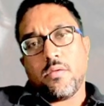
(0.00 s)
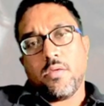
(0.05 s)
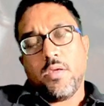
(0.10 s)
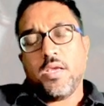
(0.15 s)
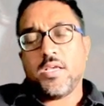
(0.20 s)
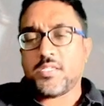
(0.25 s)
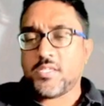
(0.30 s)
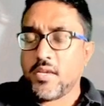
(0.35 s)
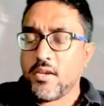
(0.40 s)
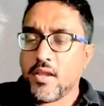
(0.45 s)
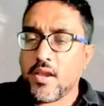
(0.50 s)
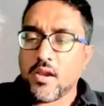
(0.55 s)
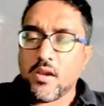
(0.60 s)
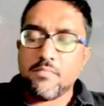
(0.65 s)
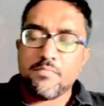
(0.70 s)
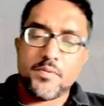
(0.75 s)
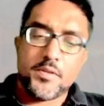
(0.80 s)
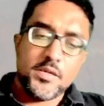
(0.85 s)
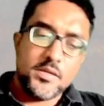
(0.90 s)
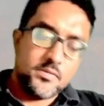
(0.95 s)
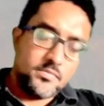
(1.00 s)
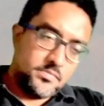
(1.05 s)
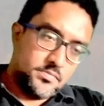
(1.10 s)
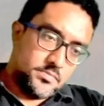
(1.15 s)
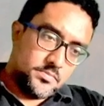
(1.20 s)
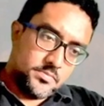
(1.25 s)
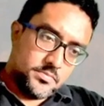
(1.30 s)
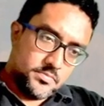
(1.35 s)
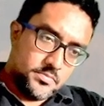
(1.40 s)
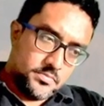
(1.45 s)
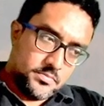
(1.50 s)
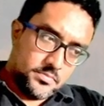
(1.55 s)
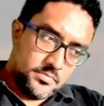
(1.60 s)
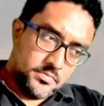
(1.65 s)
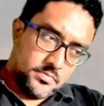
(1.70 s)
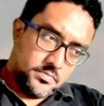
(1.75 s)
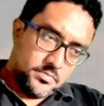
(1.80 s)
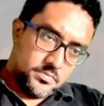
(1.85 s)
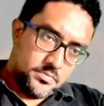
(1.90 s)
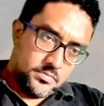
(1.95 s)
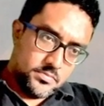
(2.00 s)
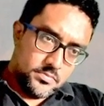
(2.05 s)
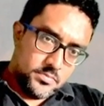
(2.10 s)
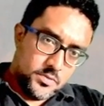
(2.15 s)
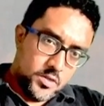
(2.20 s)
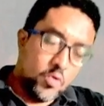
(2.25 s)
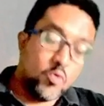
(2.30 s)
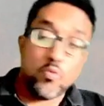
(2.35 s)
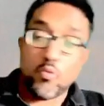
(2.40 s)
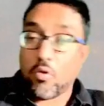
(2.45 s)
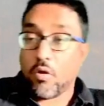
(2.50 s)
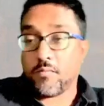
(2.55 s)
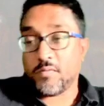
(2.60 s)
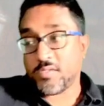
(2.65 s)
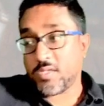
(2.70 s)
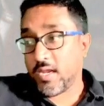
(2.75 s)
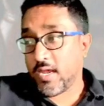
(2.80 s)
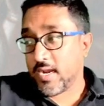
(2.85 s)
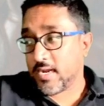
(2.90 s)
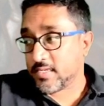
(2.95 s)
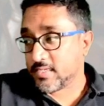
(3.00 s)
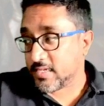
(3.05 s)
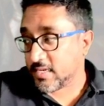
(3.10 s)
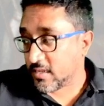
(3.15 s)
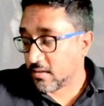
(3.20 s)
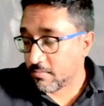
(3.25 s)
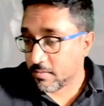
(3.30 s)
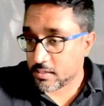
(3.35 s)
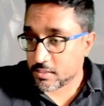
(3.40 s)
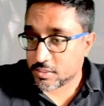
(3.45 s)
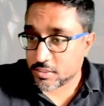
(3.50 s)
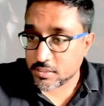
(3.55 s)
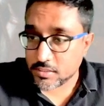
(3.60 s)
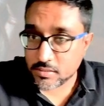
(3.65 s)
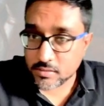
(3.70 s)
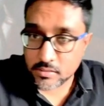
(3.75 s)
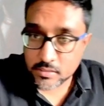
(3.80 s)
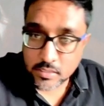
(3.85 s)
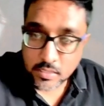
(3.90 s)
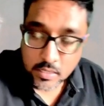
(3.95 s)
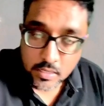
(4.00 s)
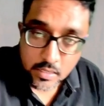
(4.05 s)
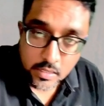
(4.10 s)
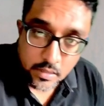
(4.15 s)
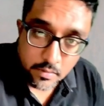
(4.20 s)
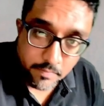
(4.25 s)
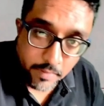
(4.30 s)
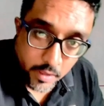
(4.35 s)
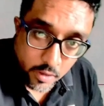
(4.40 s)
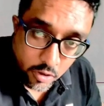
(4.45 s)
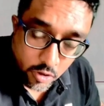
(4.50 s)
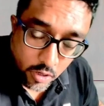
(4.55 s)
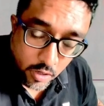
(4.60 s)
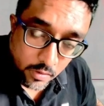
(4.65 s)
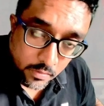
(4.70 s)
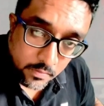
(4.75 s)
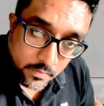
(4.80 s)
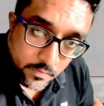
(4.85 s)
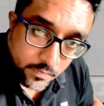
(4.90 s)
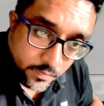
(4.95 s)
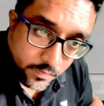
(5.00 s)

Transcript: East India Company, who obviously had a settlement in Bengal,